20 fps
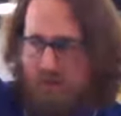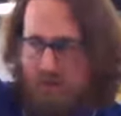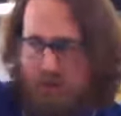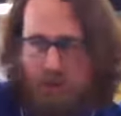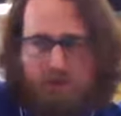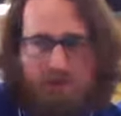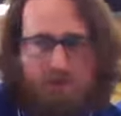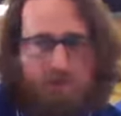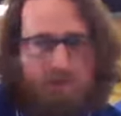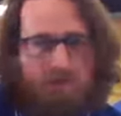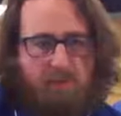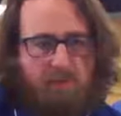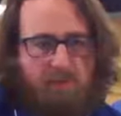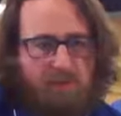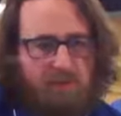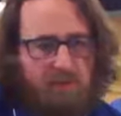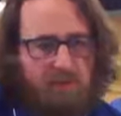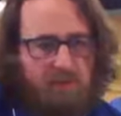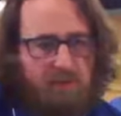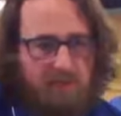arm up,
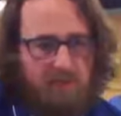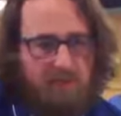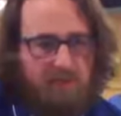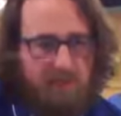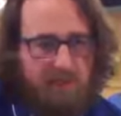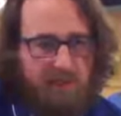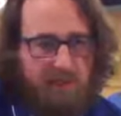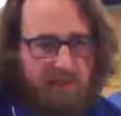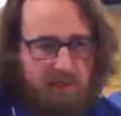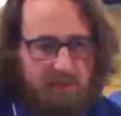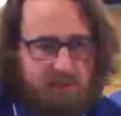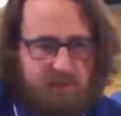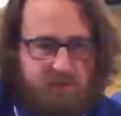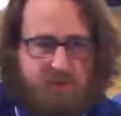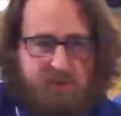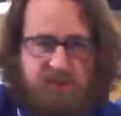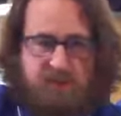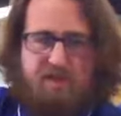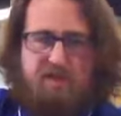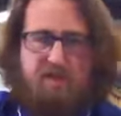you're going to get a
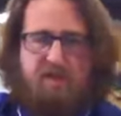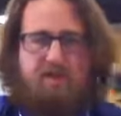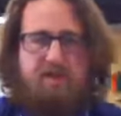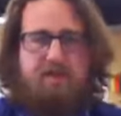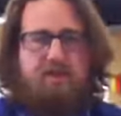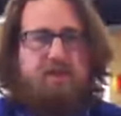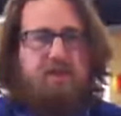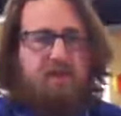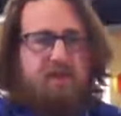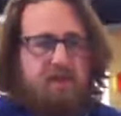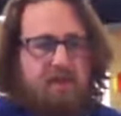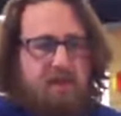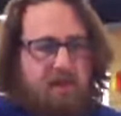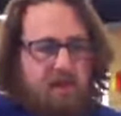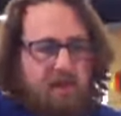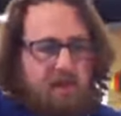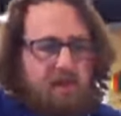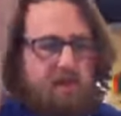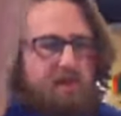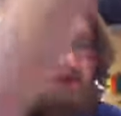restriction.
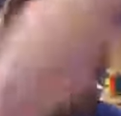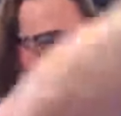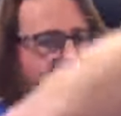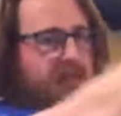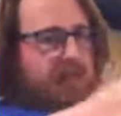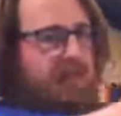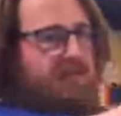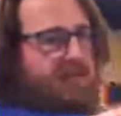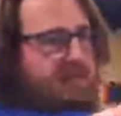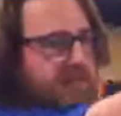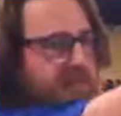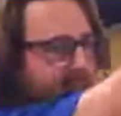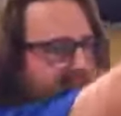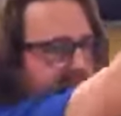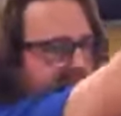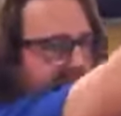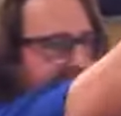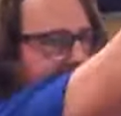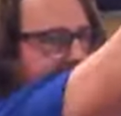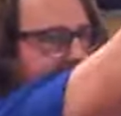
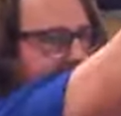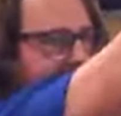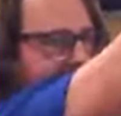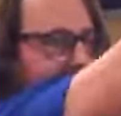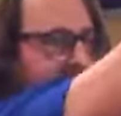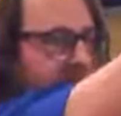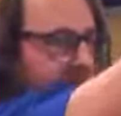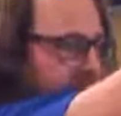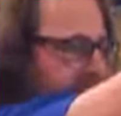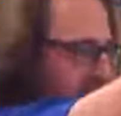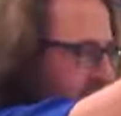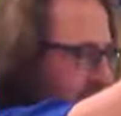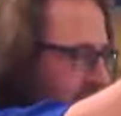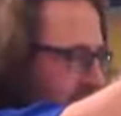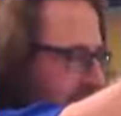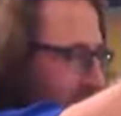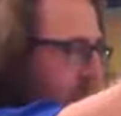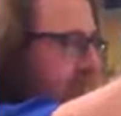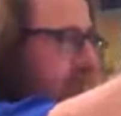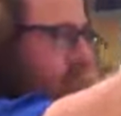It's not going to go